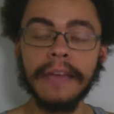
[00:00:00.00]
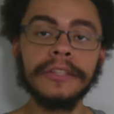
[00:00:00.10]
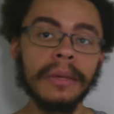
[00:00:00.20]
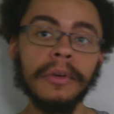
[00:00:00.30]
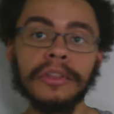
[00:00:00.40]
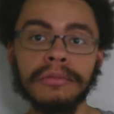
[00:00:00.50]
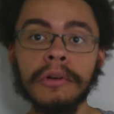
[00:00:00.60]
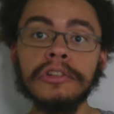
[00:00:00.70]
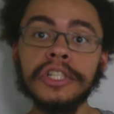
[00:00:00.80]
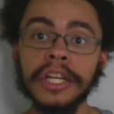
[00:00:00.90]
if someone
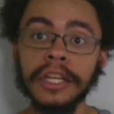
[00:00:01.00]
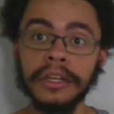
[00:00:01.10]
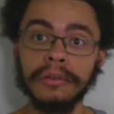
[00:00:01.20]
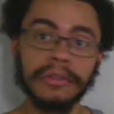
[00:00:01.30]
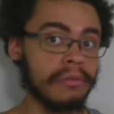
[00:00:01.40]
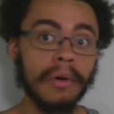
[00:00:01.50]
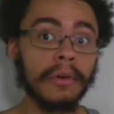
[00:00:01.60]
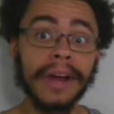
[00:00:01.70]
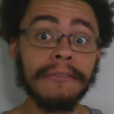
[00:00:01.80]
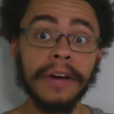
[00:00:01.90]
throws shit at you, throw
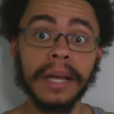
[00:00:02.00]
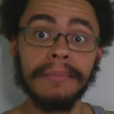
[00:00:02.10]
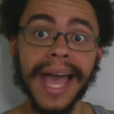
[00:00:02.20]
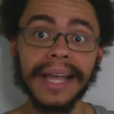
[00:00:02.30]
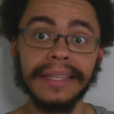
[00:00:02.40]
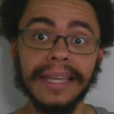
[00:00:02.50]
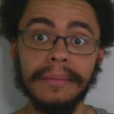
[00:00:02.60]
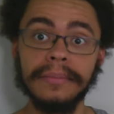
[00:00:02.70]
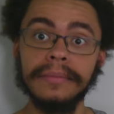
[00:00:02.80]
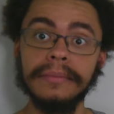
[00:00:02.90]
it right fucking back at
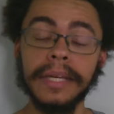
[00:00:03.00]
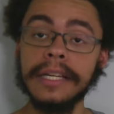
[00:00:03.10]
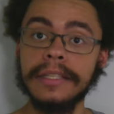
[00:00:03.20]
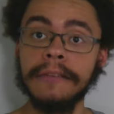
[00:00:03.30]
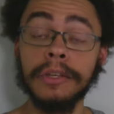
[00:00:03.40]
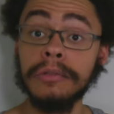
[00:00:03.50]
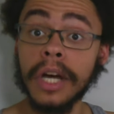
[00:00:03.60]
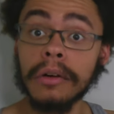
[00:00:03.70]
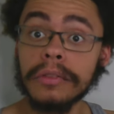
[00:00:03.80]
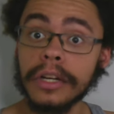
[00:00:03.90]
them. Because if you
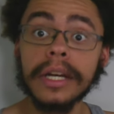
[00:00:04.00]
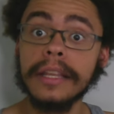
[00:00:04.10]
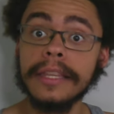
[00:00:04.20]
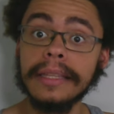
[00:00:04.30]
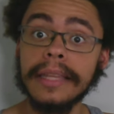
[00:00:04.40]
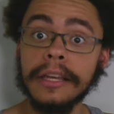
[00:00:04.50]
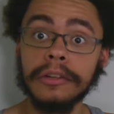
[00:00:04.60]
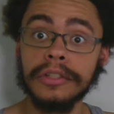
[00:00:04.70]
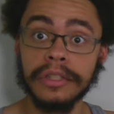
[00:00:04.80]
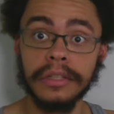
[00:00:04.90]
don't, they're going to think that
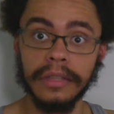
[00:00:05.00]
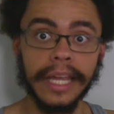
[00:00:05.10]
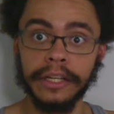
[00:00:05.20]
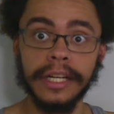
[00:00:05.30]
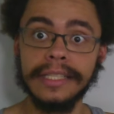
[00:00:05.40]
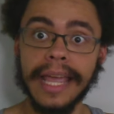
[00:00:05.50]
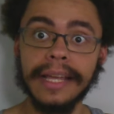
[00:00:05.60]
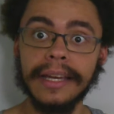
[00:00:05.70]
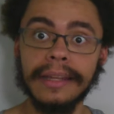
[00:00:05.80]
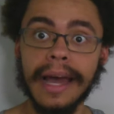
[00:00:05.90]
you're just, like, going to
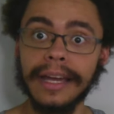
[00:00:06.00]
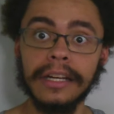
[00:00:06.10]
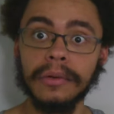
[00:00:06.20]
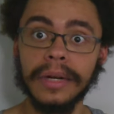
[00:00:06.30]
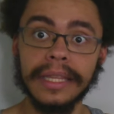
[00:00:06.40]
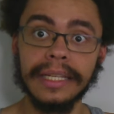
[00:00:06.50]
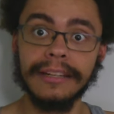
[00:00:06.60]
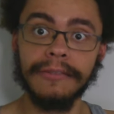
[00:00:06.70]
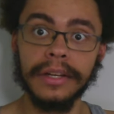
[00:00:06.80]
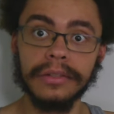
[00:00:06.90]
take it and not going to do anything to
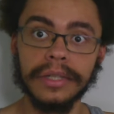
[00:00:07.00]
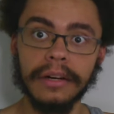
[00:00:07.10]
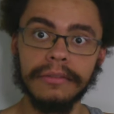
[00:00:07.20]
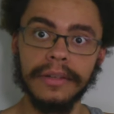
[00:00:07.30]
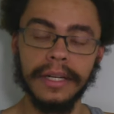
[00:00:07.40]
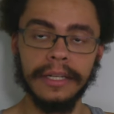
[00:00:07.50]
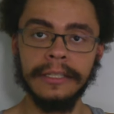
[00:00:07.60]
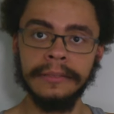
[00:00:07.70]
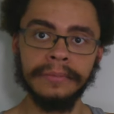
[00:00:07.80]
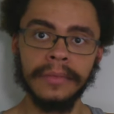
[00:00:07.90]
defend yourself.
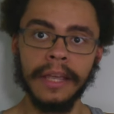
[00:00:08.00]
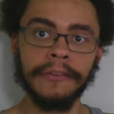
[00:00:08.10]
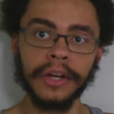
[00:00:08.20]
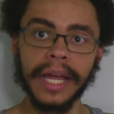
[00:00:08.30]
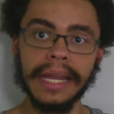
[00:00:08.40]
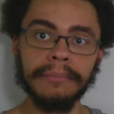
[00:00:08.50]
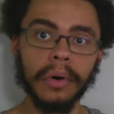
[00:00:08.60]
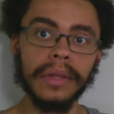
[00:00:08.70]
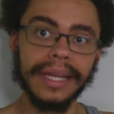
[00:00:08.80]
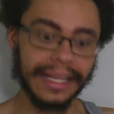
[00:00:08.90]
If you're getting
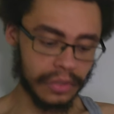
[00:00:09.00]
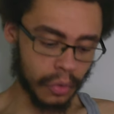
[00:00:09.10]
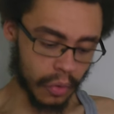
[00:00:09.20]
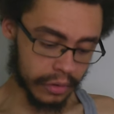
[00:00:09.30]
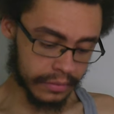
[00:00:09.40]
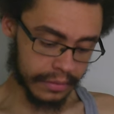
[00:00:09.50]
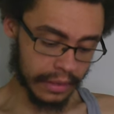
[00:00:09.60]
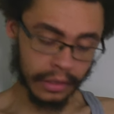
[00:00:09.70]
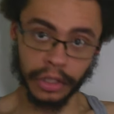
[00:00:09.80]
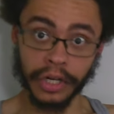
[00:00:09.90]
bullied at school,
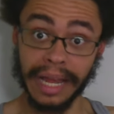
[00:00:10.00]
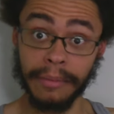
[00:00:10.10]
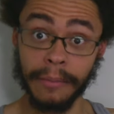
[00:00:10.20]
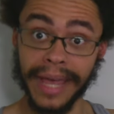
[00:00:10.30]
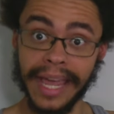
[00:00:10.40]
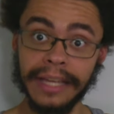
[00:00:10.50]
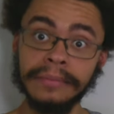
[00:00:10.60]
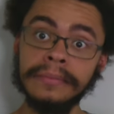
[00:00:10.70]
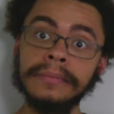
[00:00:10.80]
learn MMA.